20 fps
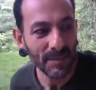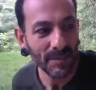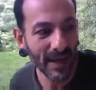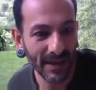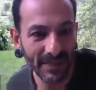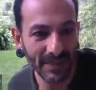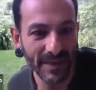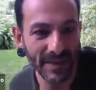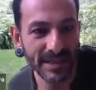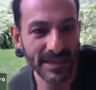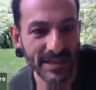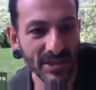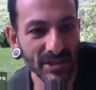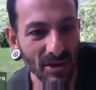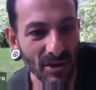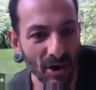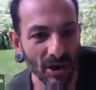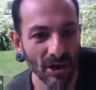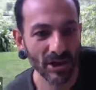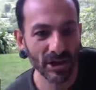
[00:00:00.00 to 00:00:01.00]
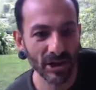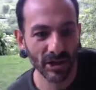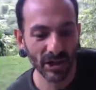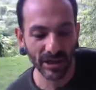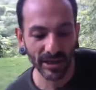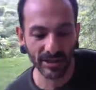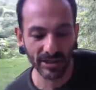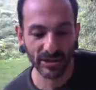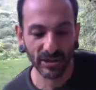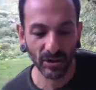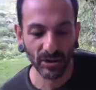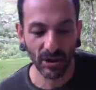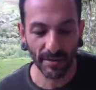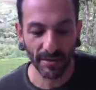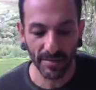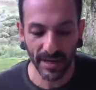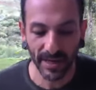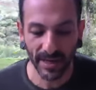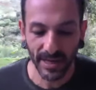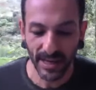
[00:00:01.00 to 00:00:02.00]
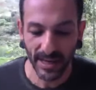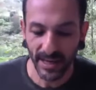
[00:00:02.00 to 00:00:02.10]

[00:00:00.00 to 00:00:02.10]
And this is all good. So, I mean,